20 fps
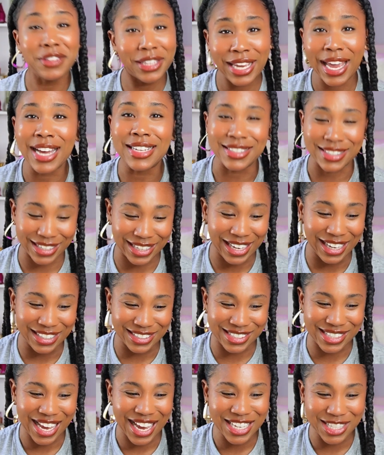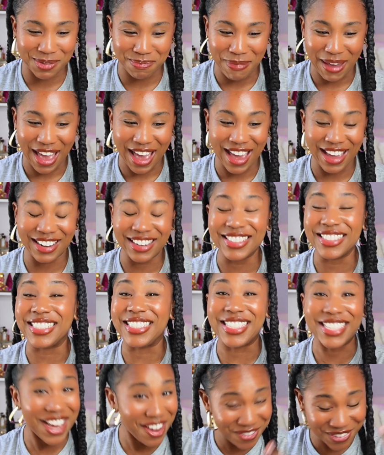has a king size bed,
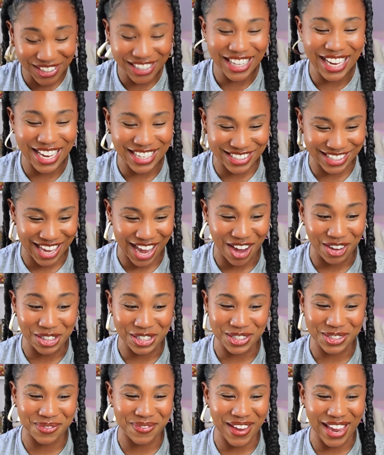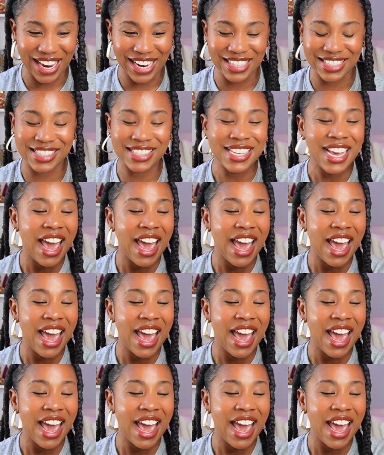definitely have counter space,